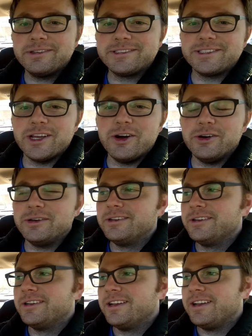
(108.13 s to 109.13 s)
So
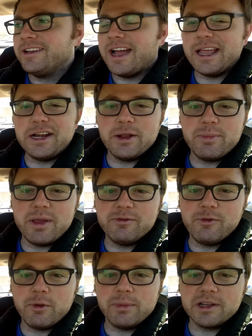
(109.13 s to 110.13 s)
I ended up paying
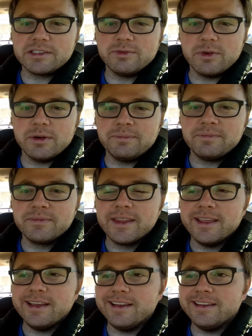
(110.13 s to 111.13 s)
$4 for them.
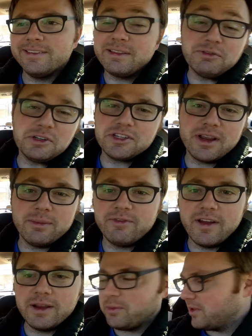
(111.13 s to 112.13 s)
Which I'm
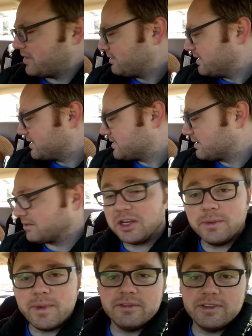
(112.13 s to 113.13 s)
fine with. It's a good
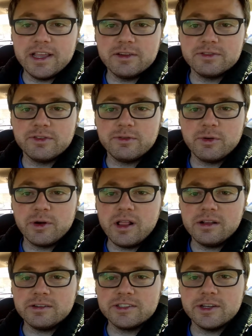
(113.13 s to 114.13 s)
amount of Legos for
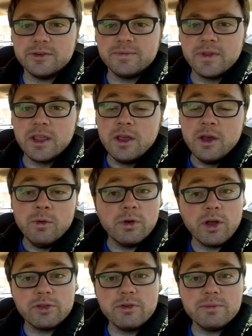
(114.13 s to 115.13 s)
$4, so we'll
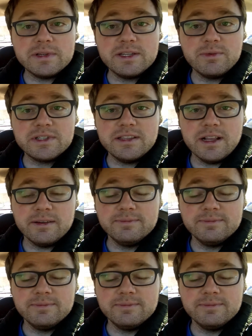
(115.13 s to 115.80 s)
go through them and see what's in there.